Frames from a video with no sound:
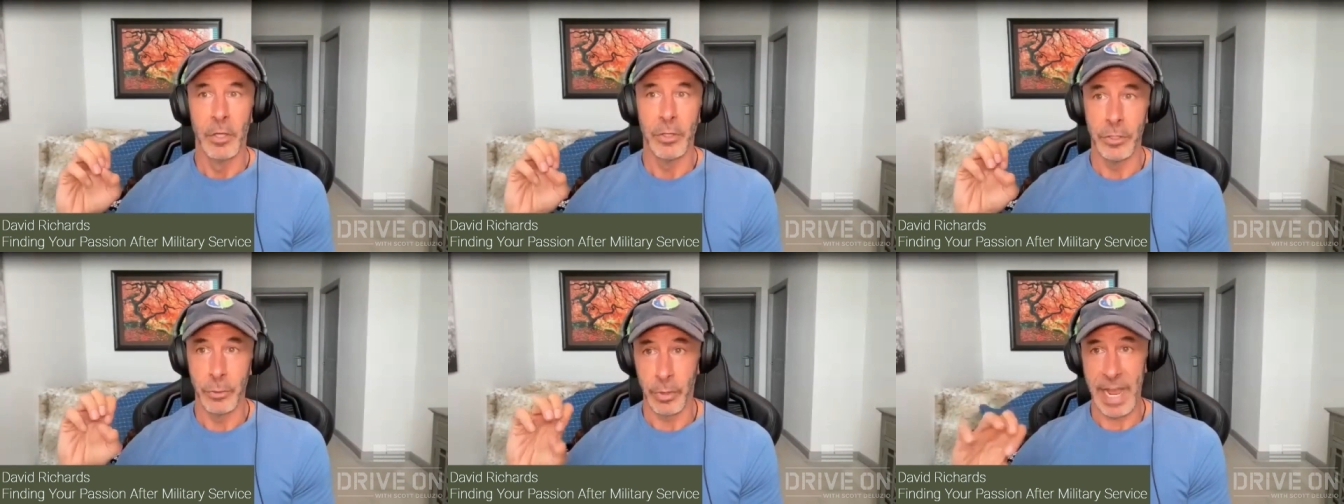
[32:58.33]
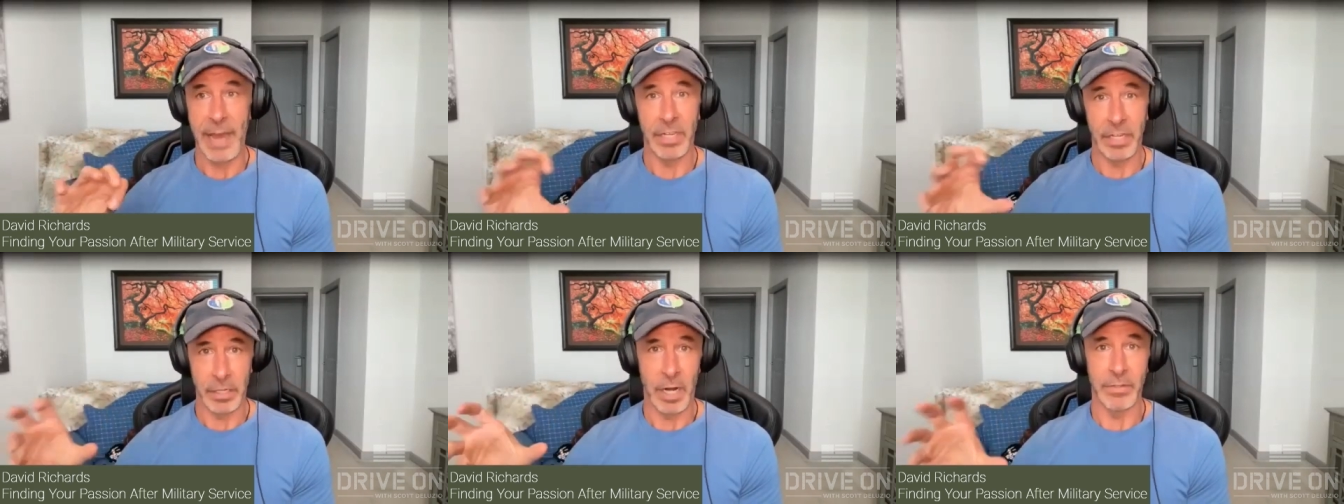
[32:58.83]
you are having
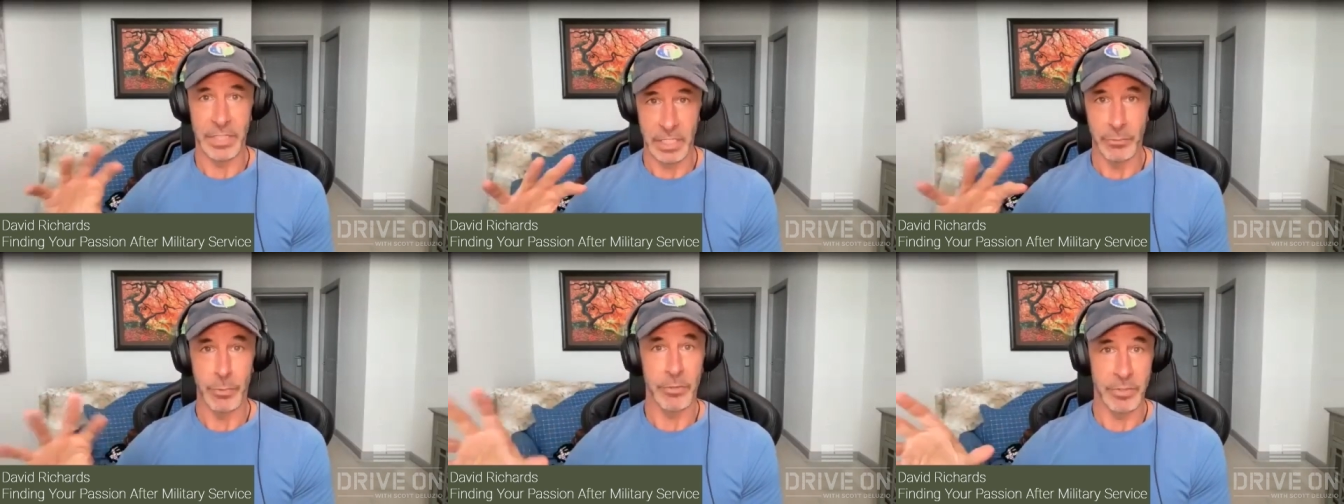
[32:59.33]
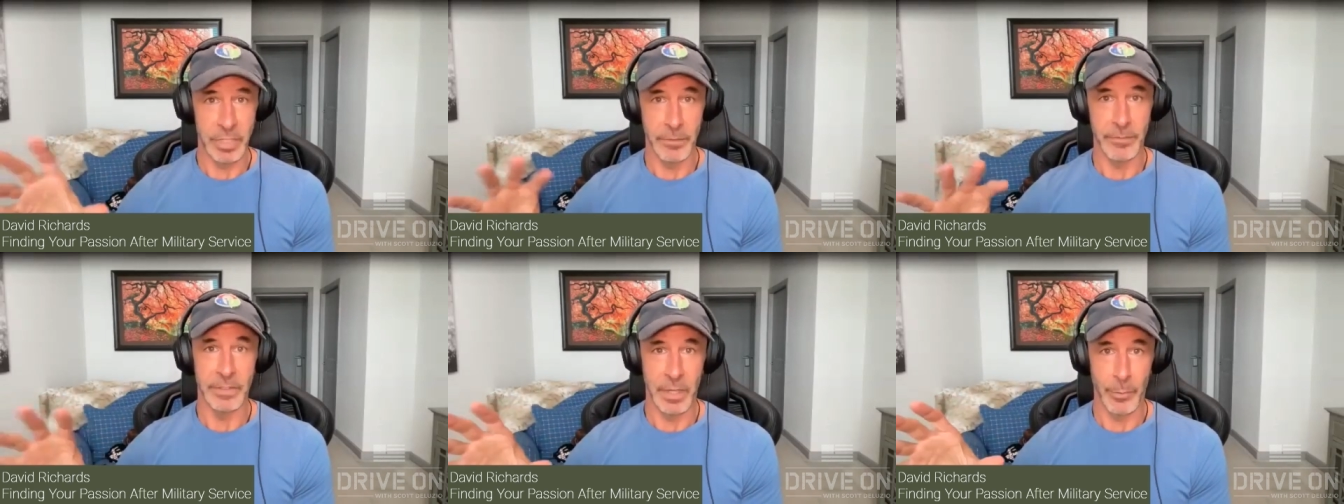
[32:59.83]
a conversation with yourself
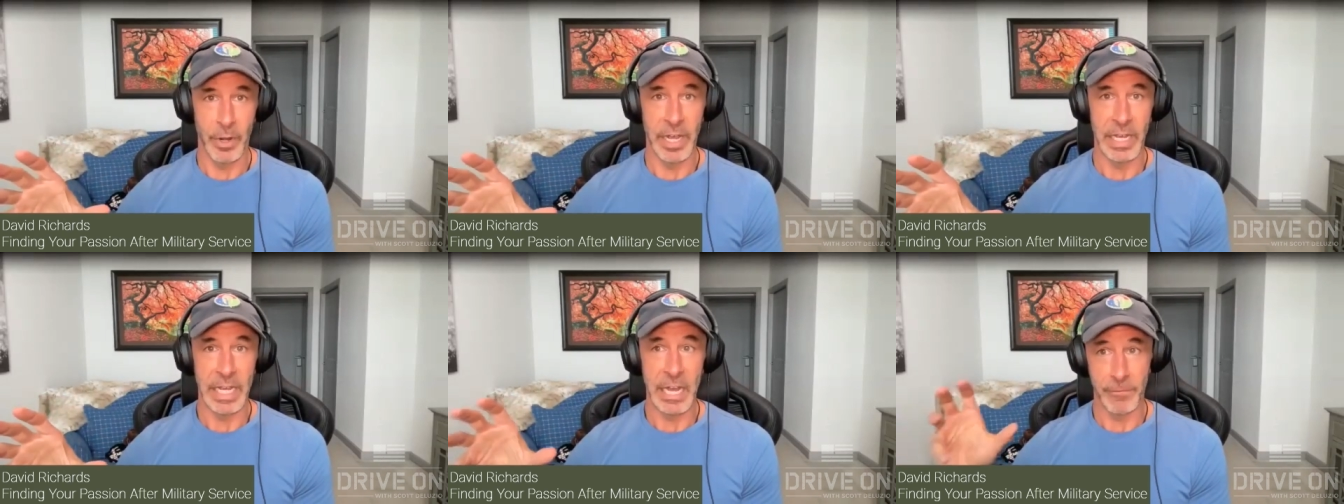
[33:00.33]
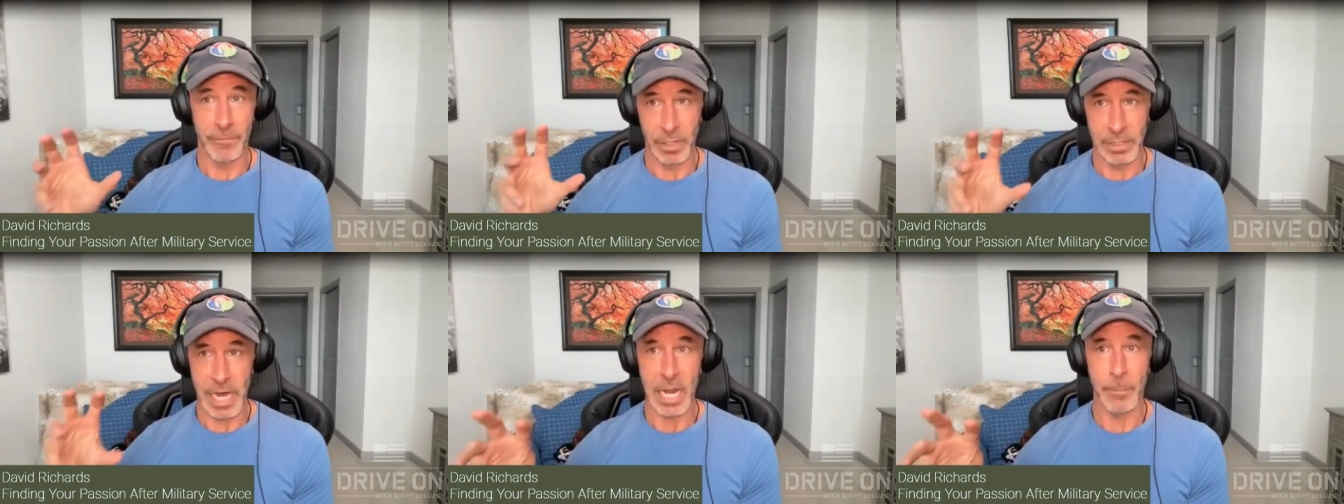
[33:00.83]
in some way. And for a
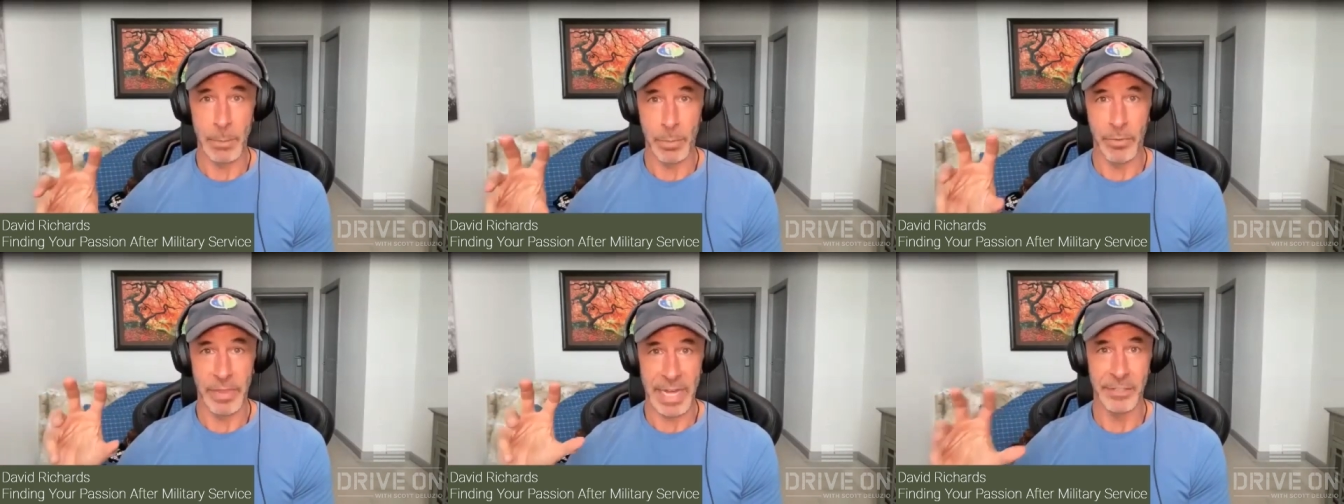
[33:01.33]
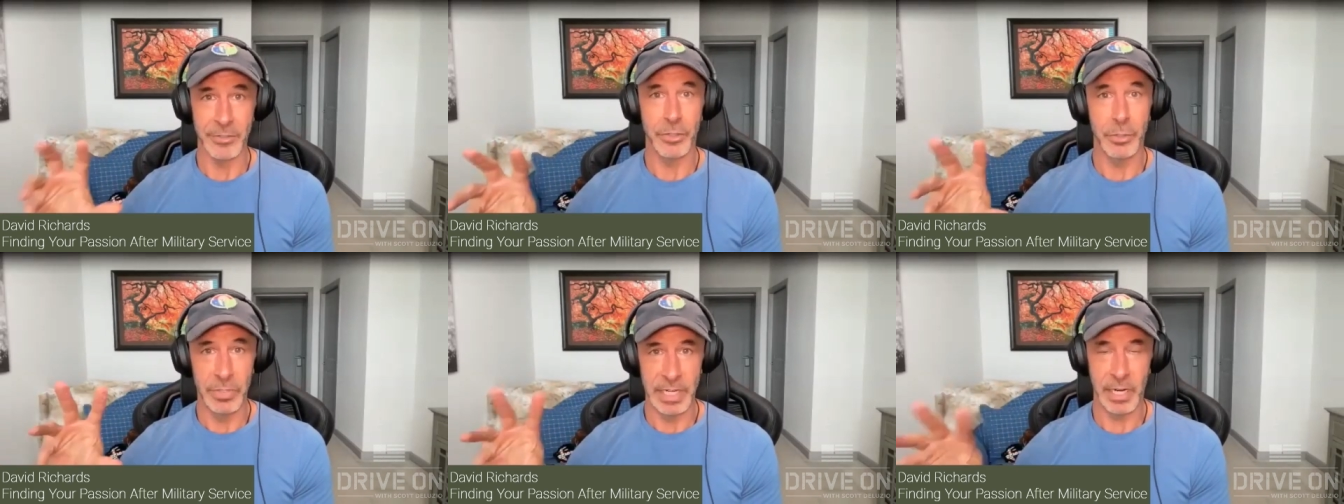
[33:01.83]
lot of people, that is
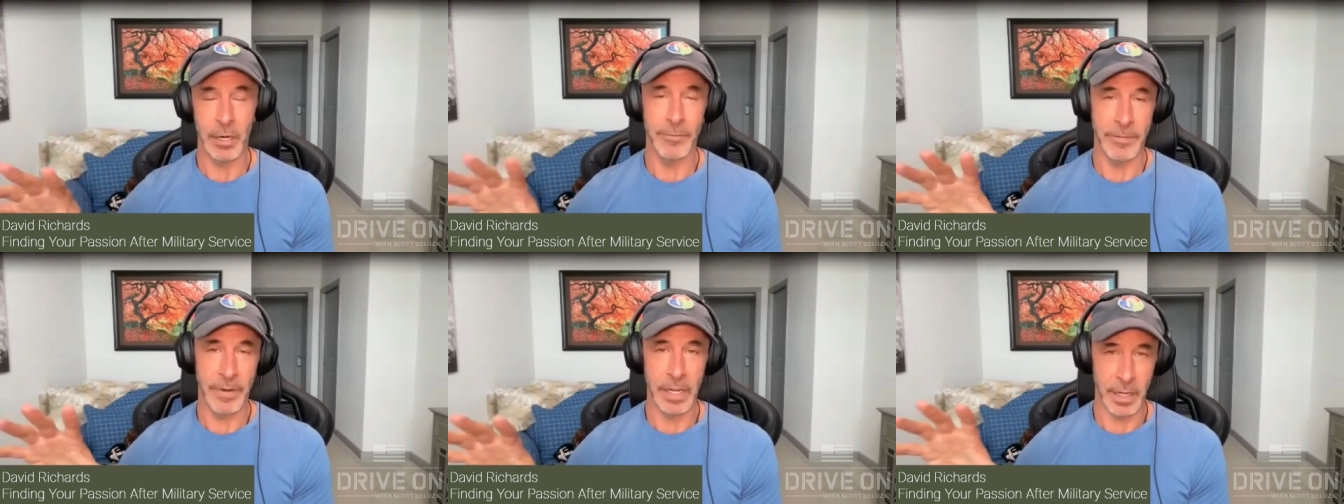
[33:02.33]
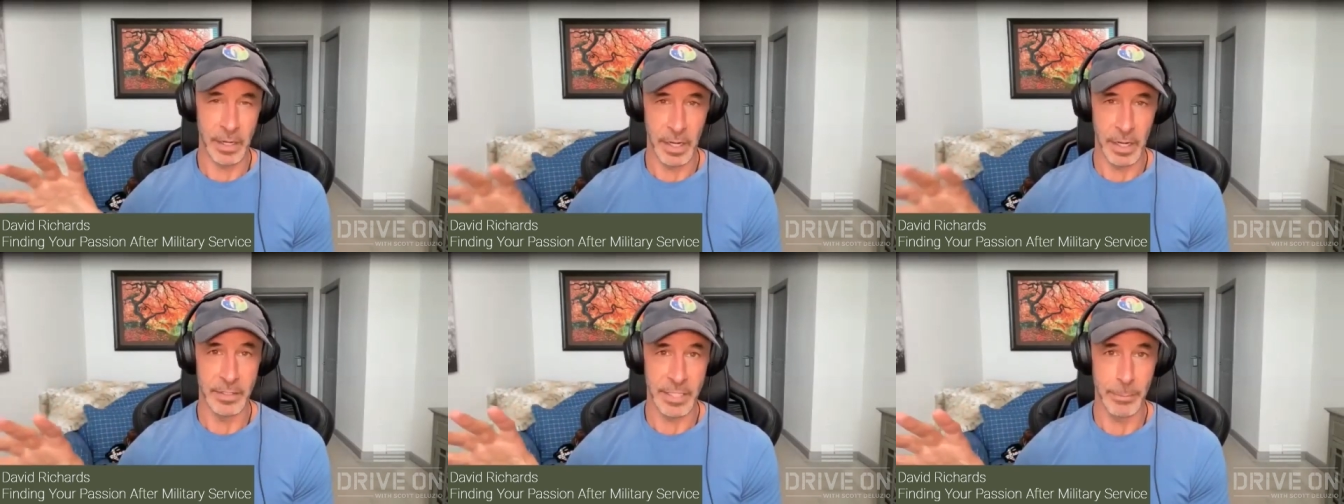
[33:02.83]
too terrifying a
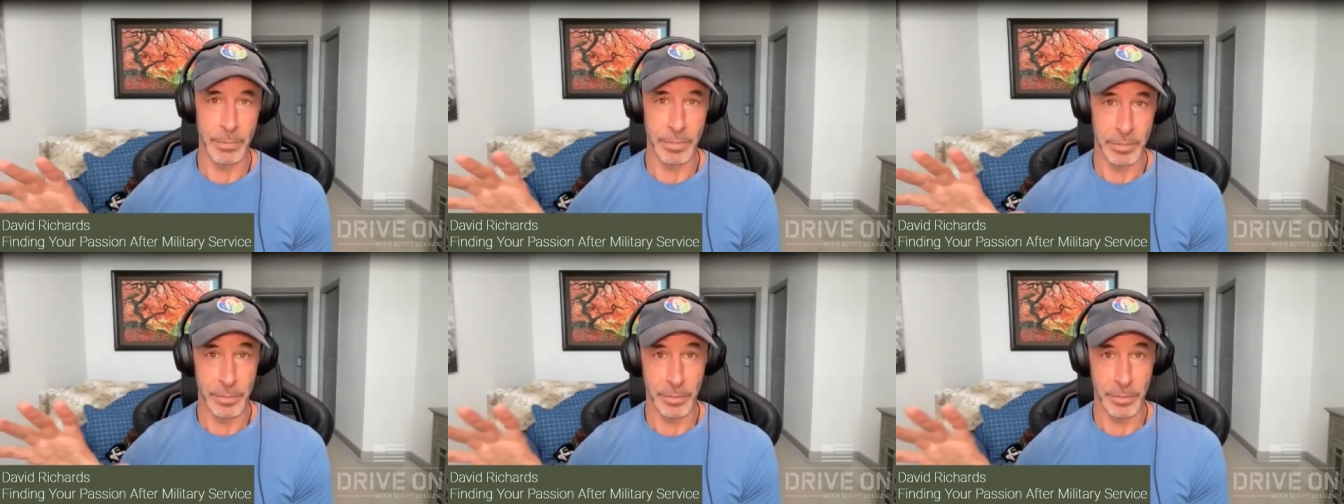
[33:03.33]
concept to